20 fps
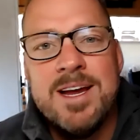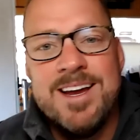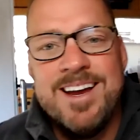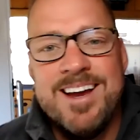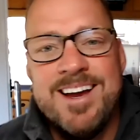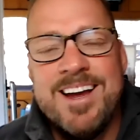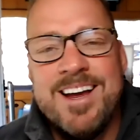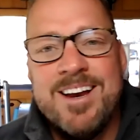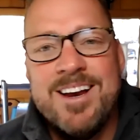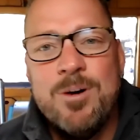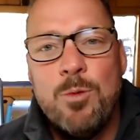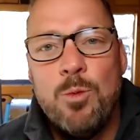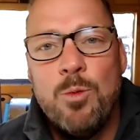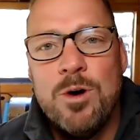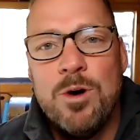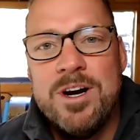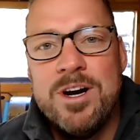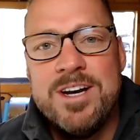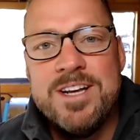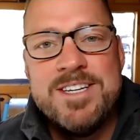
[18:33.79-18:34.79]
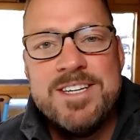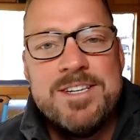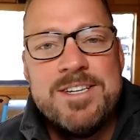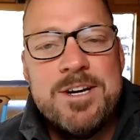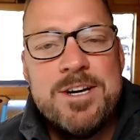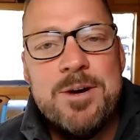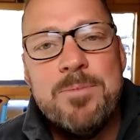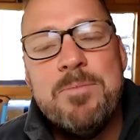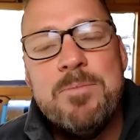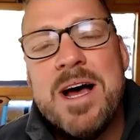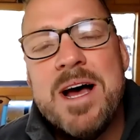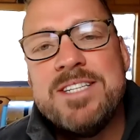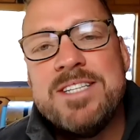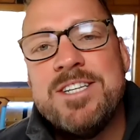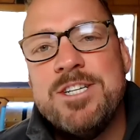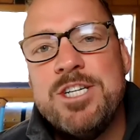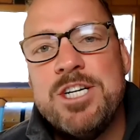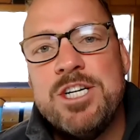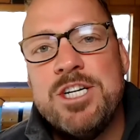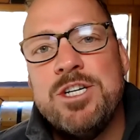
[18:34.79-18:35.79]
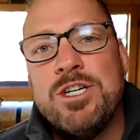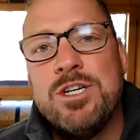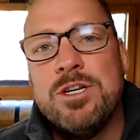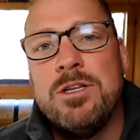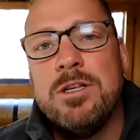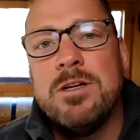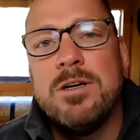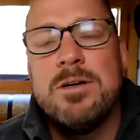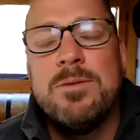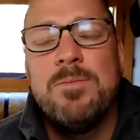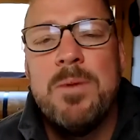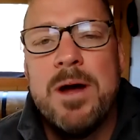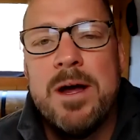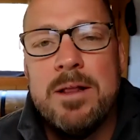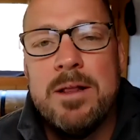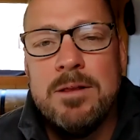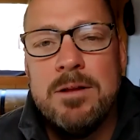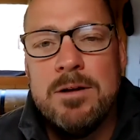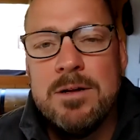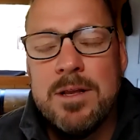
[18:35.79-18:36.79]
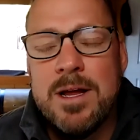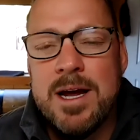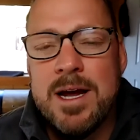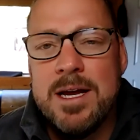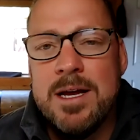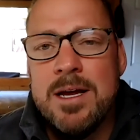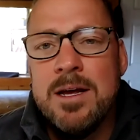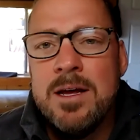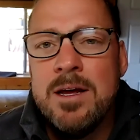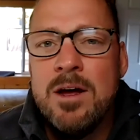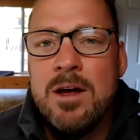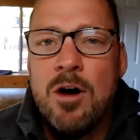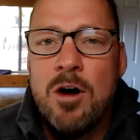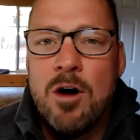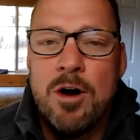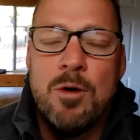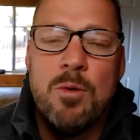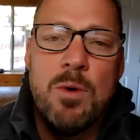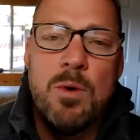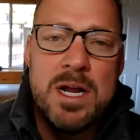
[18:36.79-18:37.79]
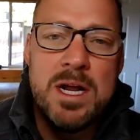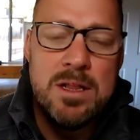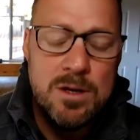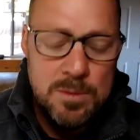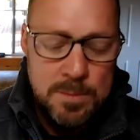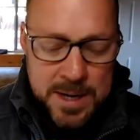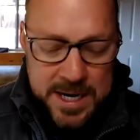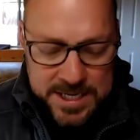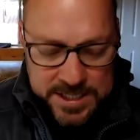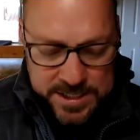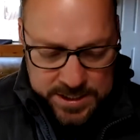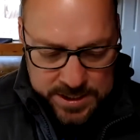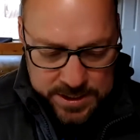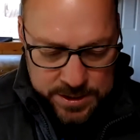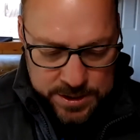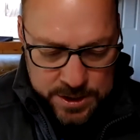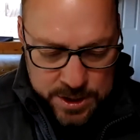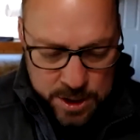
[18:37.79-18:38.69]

and what it is that your messaging should look like on a regular basis.